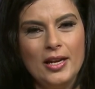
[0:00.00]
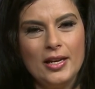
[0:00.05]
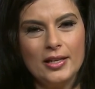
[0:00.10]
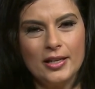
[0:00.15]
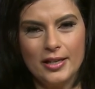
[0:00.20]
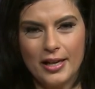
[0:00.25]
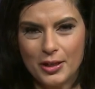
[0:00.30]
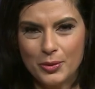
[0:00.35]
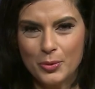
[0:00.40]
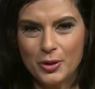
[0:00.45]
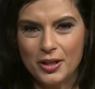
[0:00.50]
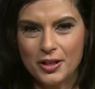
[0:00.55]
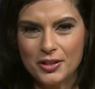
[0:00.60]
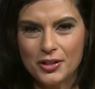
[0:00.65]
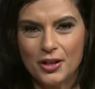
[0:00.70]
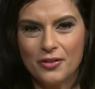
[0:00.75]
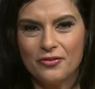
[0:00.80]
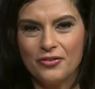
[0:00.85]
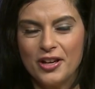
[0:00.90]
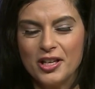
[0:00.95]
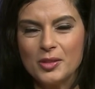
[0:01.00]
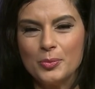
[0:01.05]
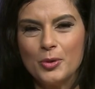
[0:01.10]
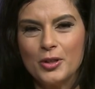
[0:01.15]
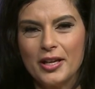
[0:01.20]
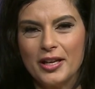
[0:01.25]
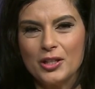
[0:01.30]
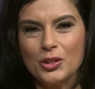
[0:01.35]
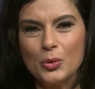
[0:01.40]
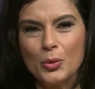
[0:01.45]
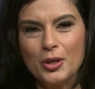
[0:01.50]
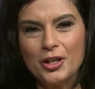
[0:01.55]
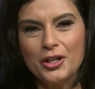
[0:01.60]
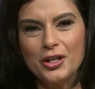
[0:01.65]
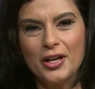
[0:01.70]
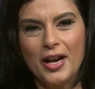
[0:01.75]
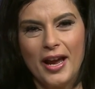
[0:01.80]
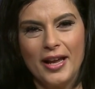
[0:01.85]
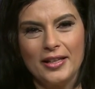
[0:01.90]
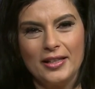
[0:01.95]
Connect with us on Facebook and
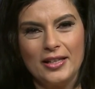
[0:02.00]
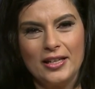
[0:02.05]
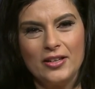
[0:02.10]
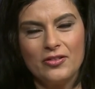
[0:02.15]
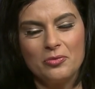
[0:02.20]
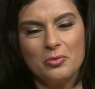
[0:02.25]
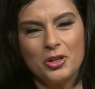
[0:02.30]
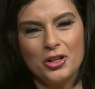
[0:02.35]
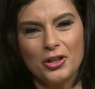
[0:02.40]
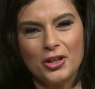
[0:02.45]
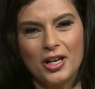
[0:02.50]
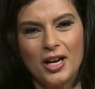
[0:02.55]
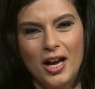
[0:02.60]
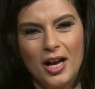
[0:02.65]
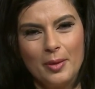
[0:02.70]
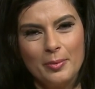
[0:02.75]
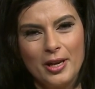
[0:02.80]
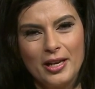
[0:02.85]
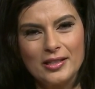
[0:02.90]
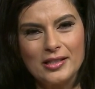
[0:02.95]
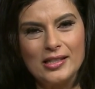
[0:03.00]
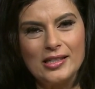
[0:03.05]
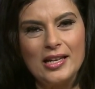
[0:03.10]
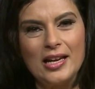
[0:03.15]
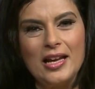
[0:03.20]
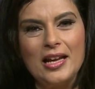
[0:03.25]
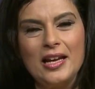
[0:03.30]
Twitter and leave me your comments.